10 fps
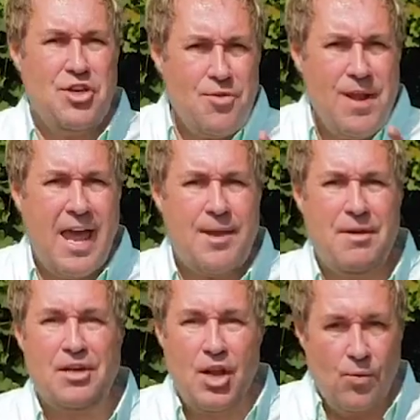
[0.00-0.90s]
You
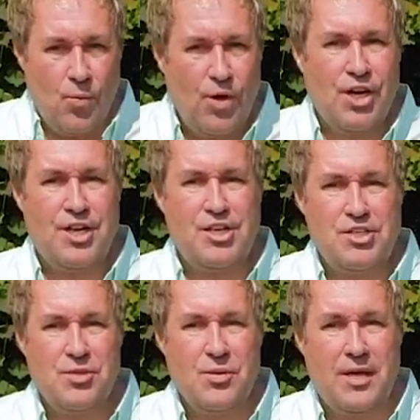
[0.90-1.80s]
name it, we're gonna
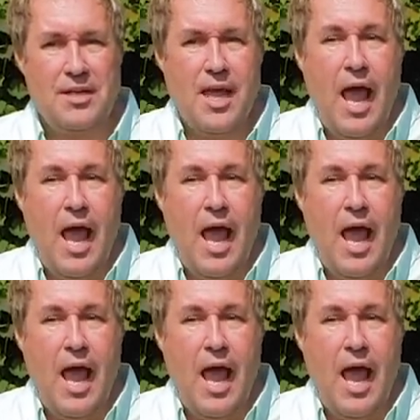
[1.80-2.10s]
do it.